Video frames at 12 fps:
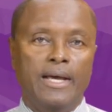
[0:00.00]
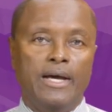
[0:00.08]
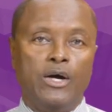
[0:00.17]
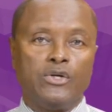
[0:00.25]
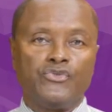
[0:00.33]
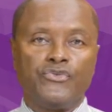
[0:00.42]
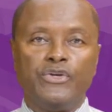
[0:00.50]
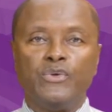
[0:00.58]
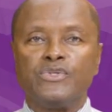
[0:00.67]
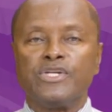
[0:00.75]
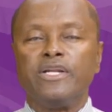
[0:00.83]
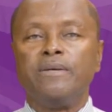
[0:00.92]
Audrey, who
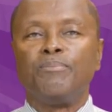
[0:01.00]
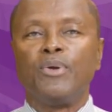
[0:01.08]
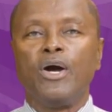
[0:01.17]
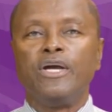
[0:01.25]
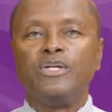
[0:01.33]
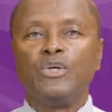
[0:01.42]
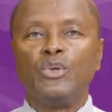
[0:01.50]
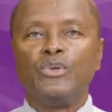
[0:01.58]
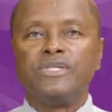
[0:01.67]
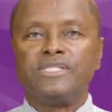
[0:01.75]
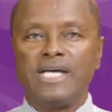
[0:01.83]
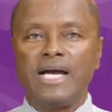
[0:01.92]
was unemployed,
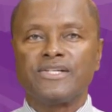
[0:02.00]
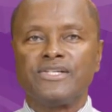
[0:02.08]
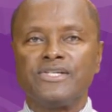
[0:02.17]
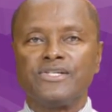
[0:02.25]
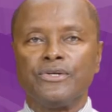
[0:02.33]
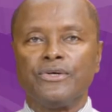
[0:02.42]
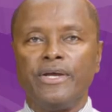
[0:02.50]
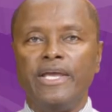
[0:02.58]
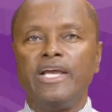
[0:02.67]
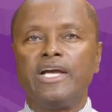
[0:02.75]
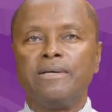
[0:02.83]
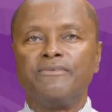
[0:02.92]
owed the taxes on her
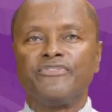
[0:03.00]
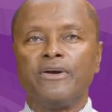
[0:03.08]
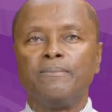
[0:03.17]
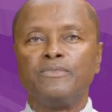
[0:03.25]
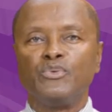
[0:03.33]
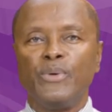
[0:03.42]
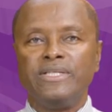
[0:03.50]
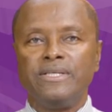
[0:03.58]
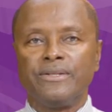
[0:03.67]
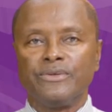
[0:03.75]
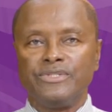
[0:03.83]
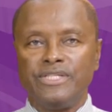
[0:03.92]
income from
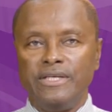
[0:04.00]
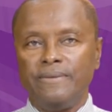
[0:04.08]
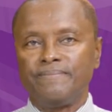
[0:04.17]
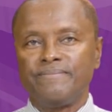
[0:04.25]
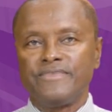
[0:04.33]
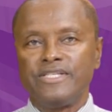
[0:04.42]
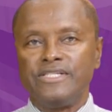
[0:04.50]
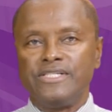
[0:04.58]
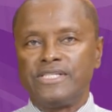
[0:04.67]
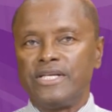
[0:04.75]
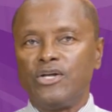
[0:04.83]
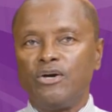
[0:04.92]
2013. She
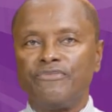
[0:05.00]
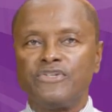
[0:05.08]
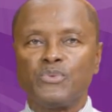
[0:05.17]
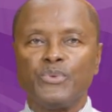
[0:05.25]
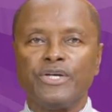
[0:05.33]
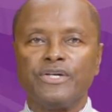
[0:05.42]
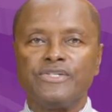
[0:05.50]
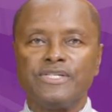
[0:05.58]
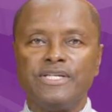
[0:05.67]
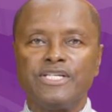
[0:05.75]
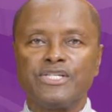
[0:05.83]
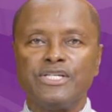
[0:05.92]
said office workers
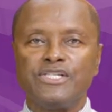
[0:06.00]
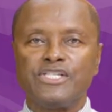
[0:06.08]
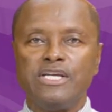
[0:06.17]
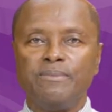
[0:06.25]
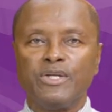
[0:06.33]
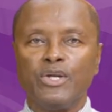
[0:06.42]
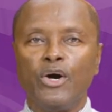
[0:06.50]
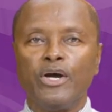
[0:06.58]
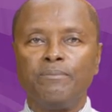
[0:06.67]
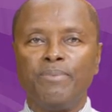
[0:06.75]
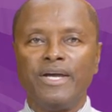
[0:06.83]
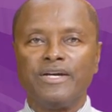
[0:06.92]
initially seemed
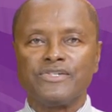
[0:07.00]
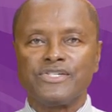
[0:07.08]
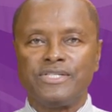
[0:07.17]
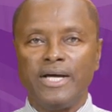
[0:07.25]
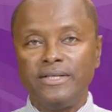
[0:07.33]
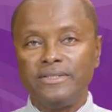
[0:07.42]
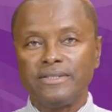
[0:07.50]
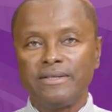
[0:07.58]
annoyed by her stunt,